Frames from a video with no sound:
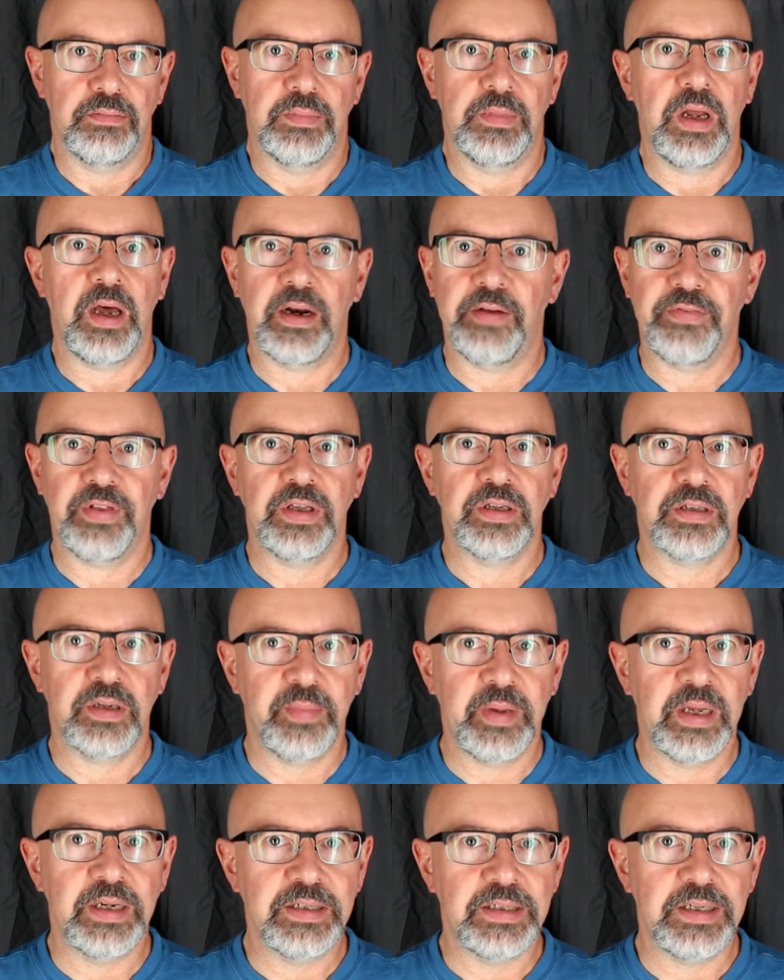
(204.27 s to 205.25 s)
not everything's
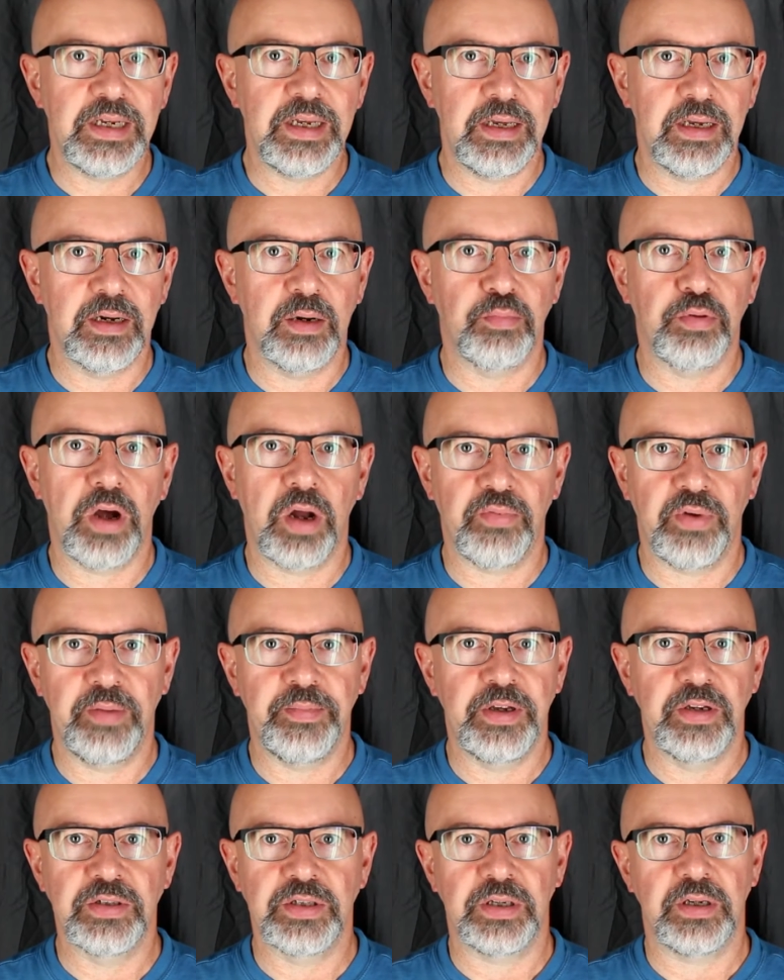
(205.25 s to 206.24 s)
going to be in D in a Broadway
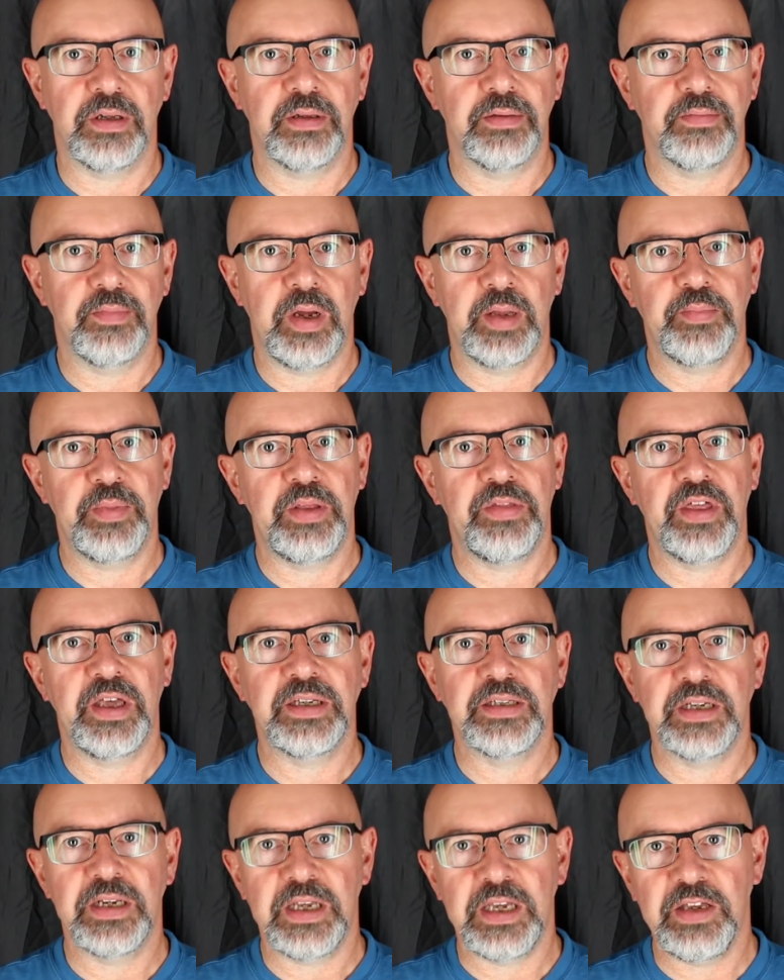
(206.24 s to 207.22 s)
musical. It might be
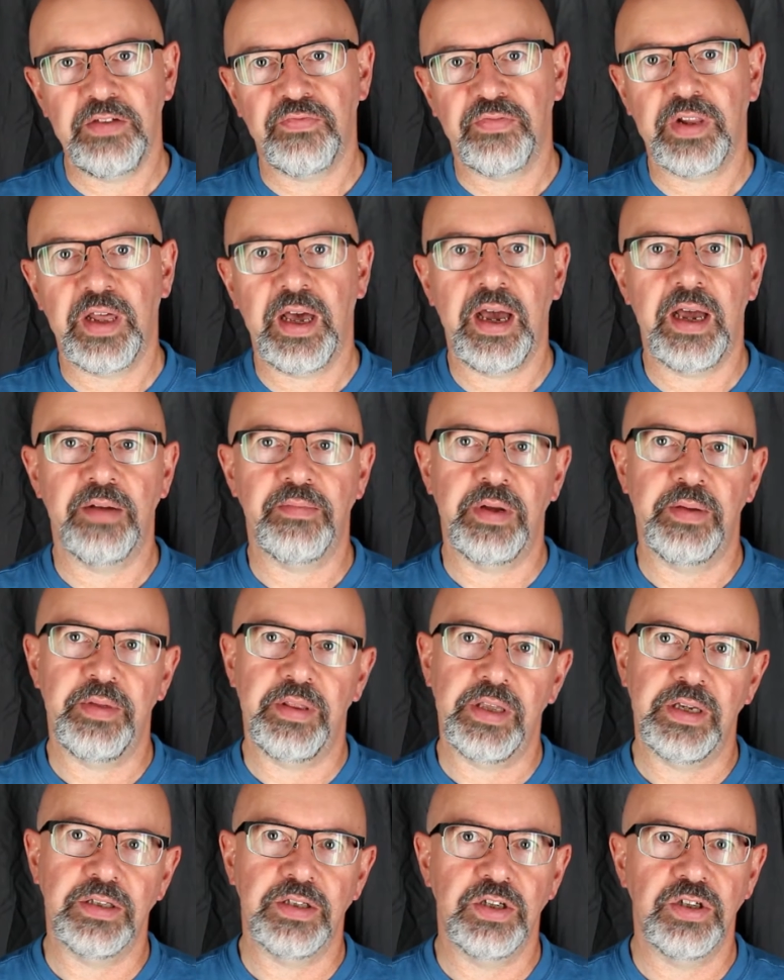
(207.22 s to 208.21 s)
things in E flat,
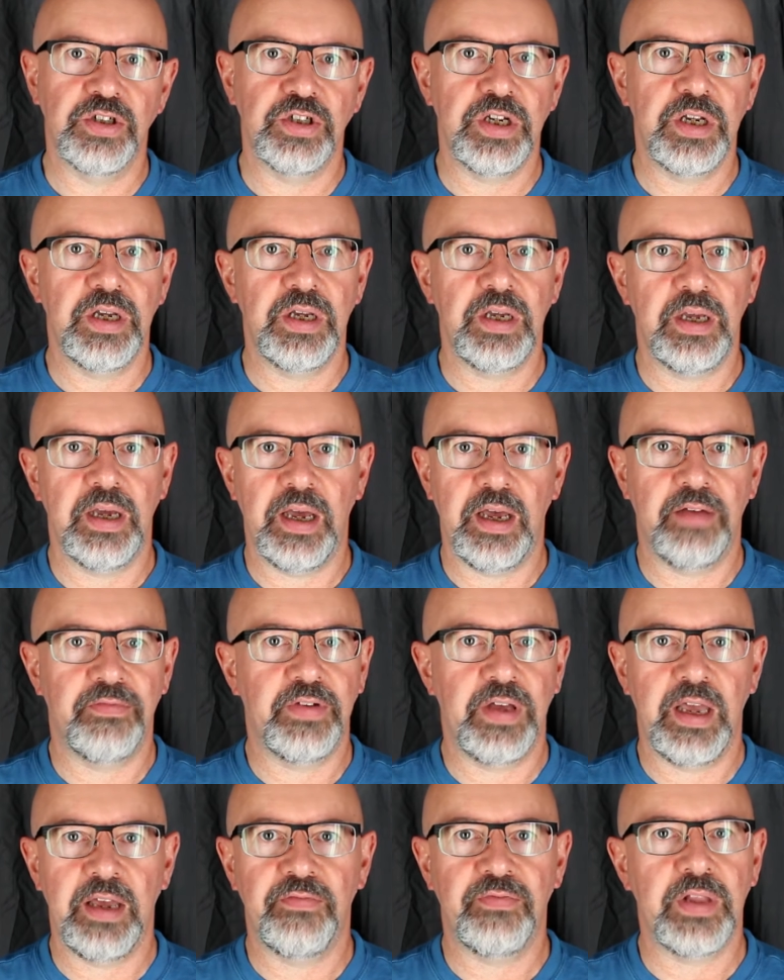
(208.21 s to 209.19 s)
maybe things in G,
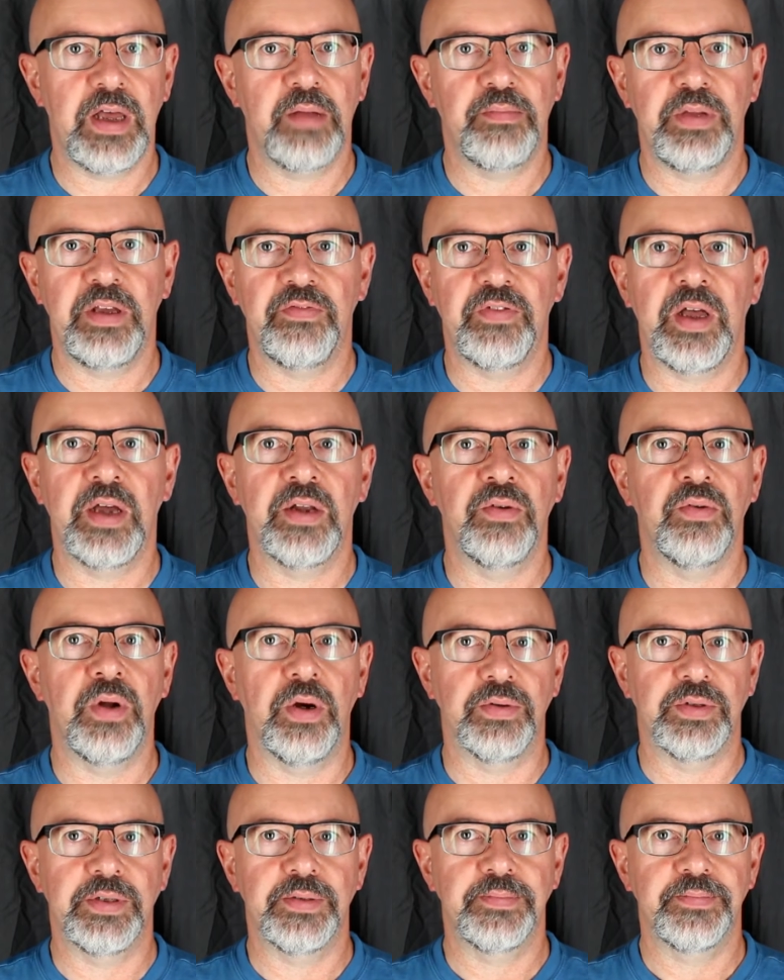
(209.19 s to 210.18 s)
F, A flat, B flat, who
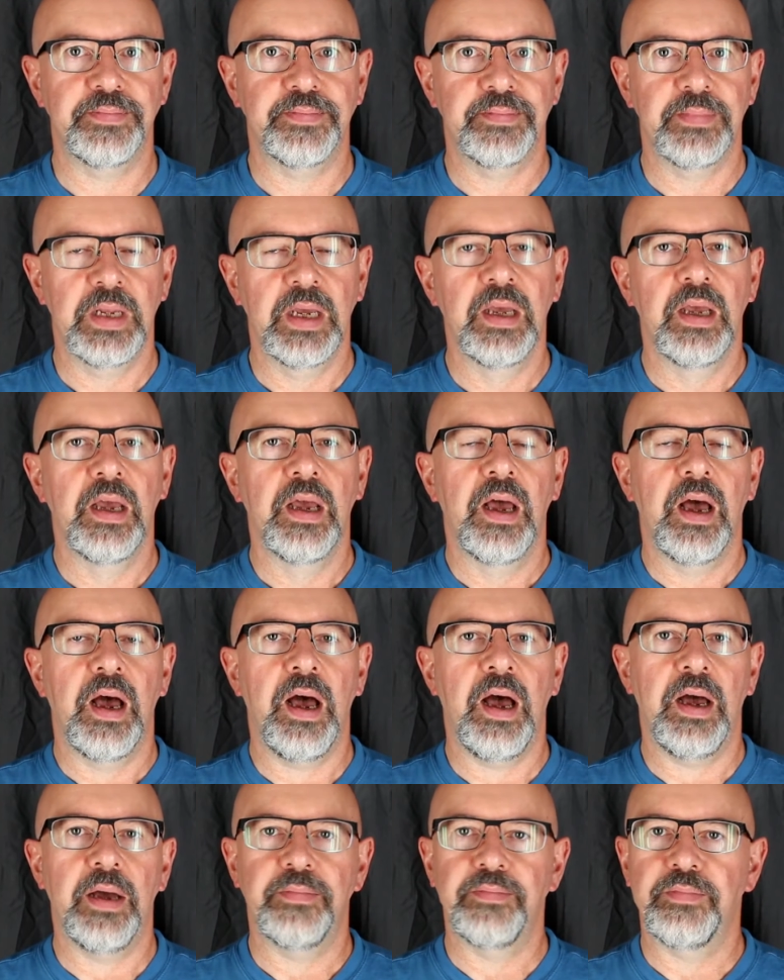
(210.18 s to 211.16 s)
knows.
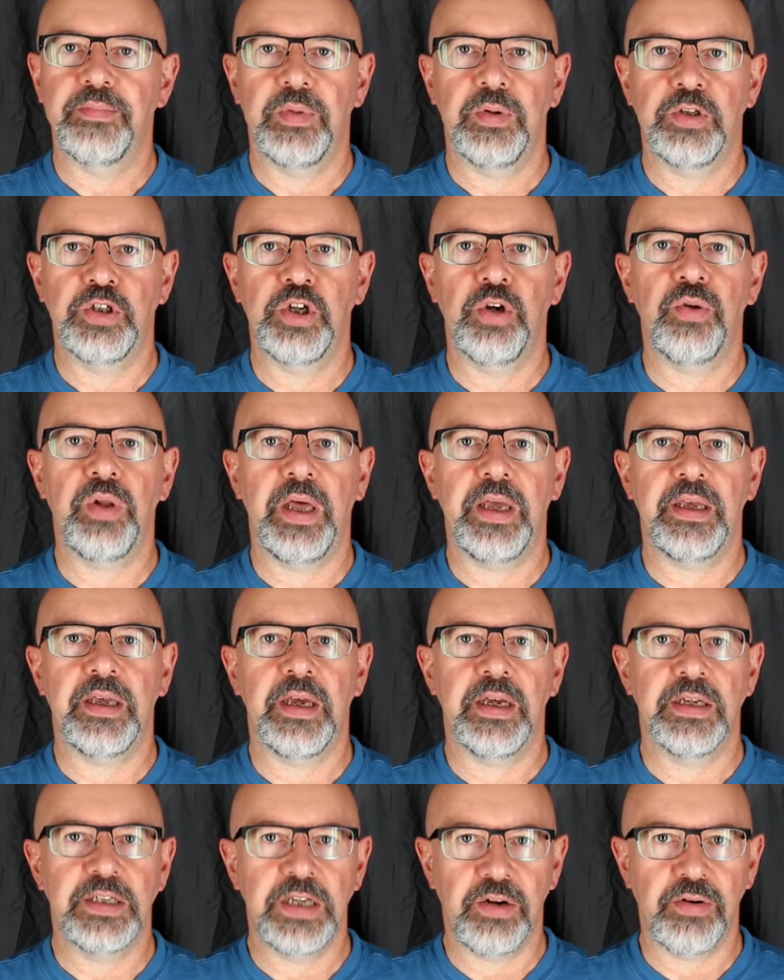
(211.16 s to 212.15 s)
A show
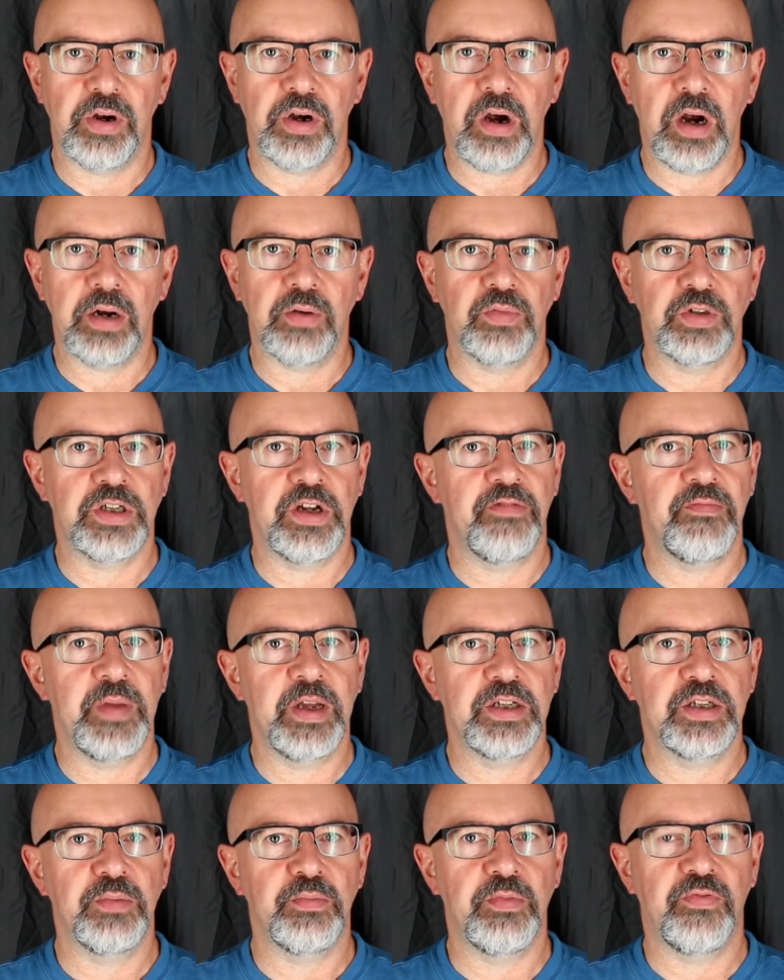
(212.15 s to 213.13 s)
like Secret Garden, which I've
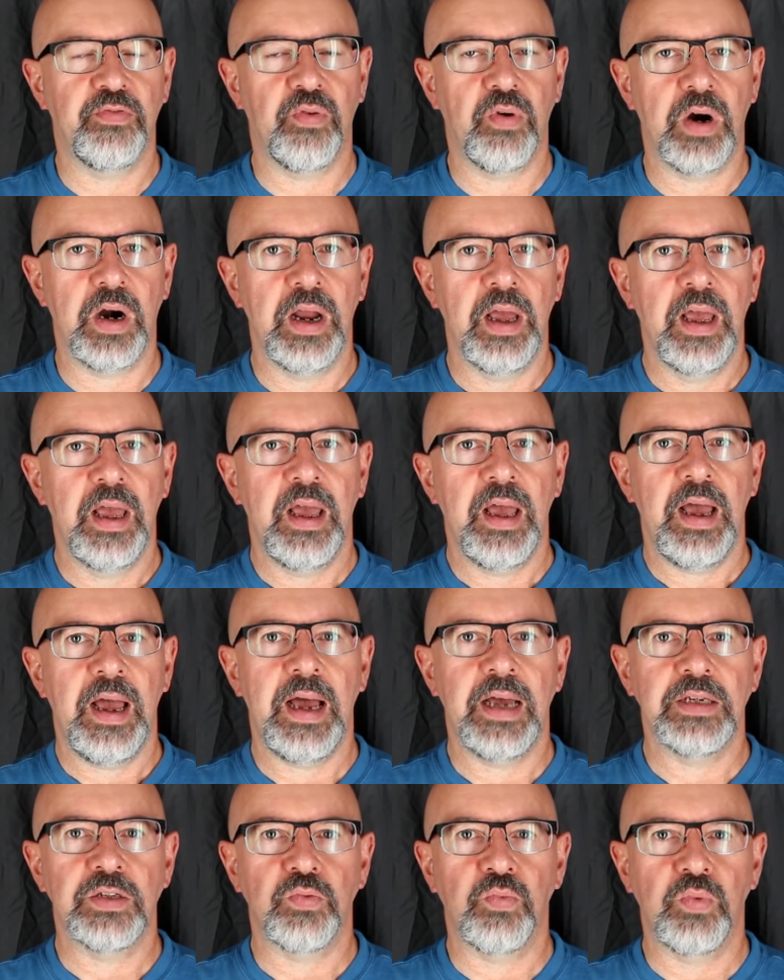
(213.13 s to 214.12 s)
mentioned before,
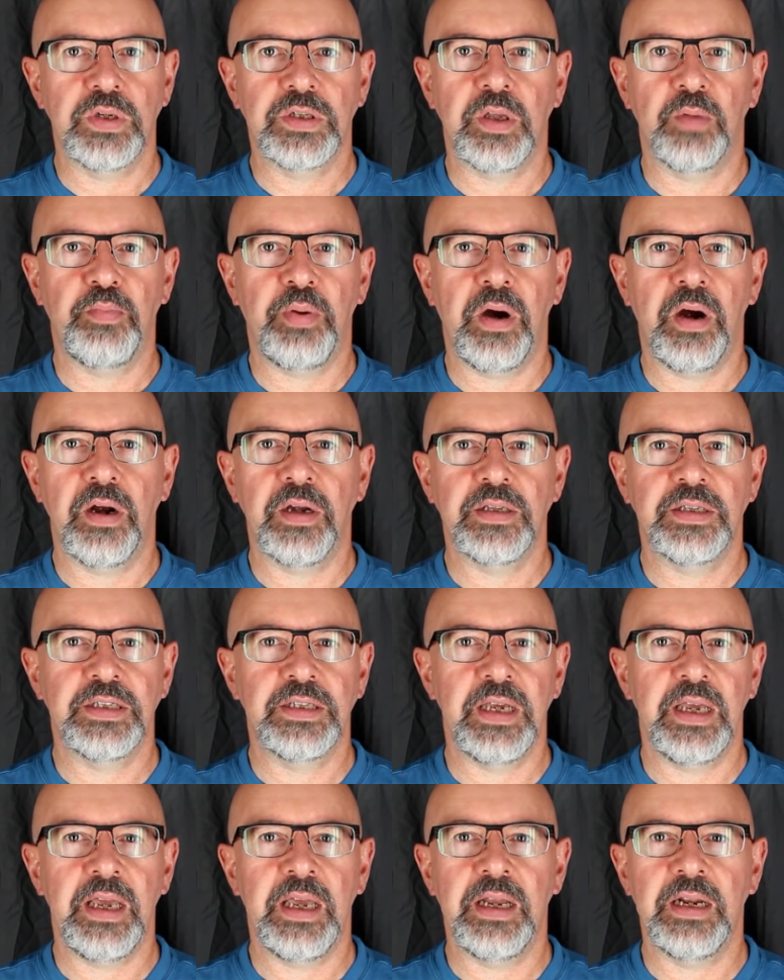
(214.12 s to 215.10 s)
has whistle
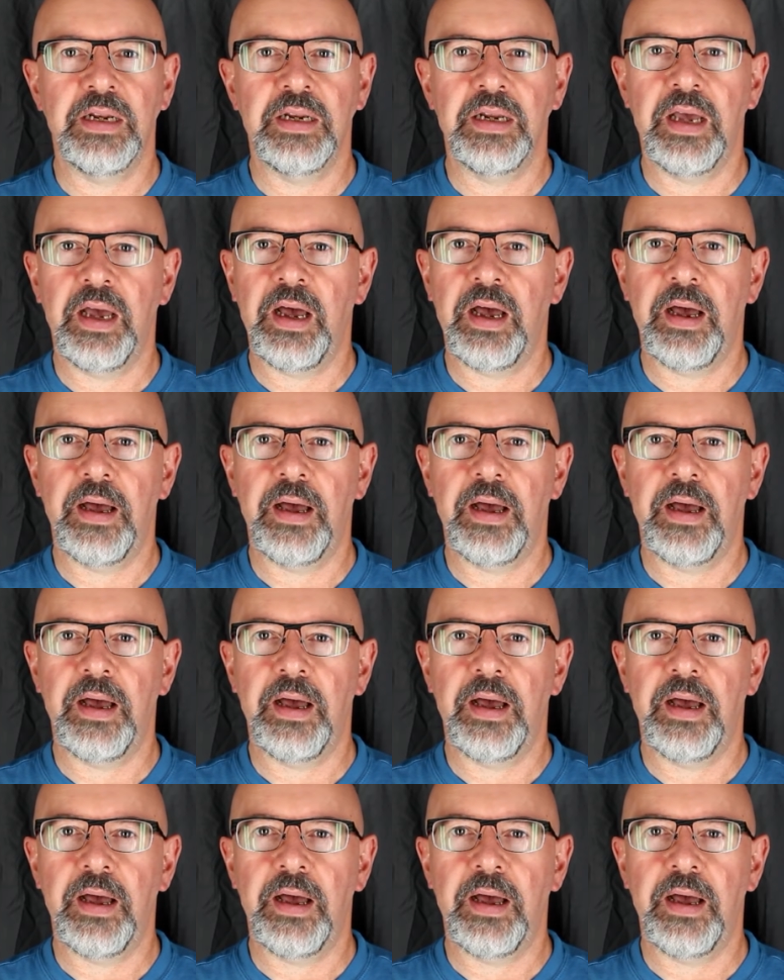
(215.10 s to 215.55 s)
parts in